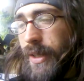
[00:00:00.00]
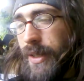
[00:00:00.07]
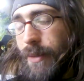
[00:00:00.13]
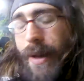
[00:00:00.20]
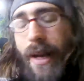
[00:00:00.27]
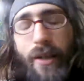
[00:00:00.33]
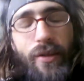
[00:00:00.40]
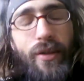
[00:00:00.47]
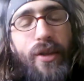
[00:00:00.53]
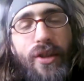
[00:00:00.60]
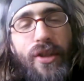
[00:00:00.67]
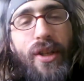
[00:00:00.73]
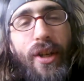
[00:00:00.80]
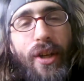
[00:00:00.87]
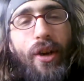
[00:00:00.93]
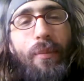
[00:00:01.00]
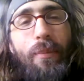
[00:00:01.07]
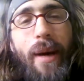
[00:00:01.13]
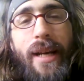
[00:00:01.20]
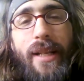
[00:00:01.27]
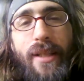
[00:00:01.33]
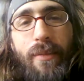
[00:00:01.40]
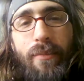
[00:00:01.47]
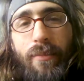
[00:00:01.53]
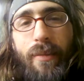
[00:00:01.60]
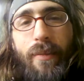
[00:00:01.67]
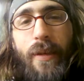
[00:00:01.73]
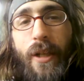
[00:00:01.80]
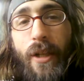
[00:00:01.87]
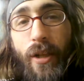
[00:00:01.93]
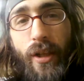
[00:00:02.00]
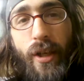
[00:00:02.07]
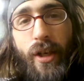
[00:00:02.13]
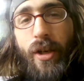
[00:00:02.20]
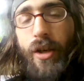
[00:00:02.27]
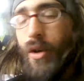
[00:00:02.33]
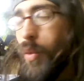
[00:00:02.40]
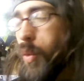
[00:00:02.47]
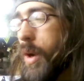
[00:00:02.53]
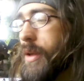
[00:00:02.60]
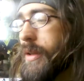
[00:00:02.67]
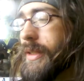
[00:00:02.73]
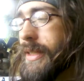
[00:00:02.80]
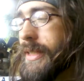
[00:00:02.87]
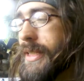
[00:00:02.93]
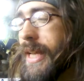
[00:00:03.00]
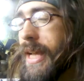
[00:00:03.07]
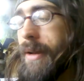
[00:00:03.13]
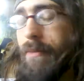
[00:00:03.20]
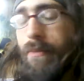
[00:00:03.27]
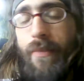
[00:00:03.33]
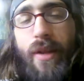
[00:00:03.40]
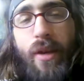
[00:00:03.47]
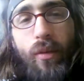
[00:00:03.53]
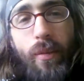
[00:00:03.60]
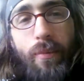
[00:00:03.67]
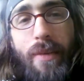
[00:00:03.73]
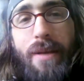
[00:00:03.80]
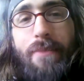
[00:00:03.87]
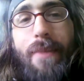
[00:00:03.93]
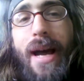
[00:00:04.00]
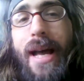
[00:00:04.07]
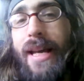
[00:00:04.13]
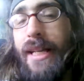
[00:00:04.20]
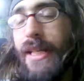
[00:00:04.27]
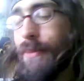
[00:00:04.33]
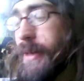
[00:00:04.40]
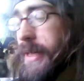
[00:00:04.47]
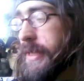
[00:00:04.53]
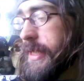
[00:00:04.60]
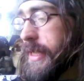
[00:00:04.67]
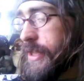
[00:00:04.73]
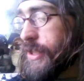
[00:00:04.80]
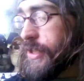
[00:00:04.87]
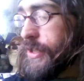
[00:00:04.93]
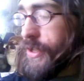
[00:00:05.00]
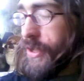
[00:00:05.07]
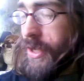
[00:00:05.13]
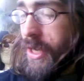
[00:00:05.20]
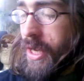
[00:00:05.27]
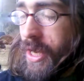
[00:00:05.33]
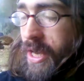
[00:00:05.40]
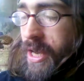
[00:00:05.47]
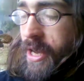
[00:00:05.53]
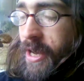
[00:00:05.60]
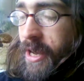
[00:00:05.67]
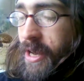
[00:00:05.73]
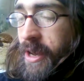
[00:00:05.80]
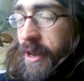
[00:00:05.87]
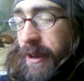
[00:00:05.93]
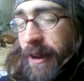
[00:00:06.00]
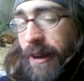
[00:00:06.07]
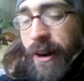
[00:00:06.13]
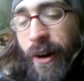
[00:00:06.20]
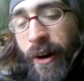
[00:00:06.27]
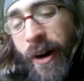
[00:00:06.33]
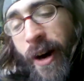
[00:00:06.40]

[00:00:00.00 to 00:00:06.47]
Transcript: because I'm actually just gonna go buy some clear quality tape that would meet my expectations. You